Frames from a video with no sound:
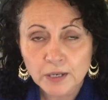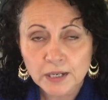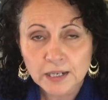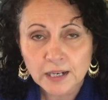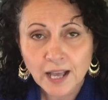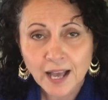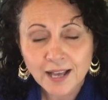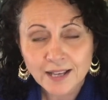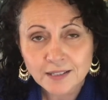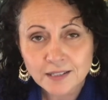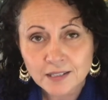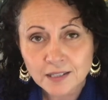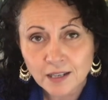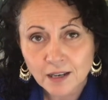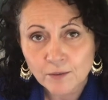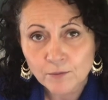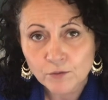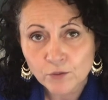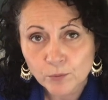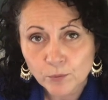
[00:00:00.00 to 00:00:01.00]
It has to
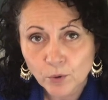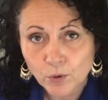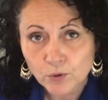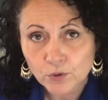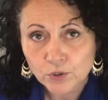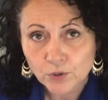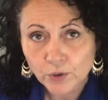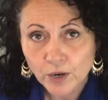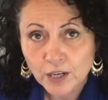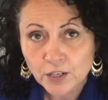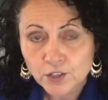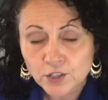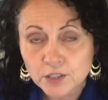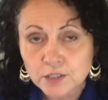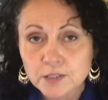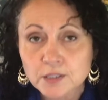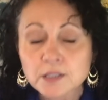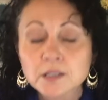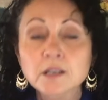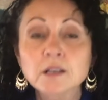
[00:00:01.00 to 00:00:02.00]
come from both
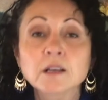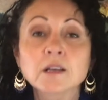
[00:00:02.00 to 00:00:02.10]
directions.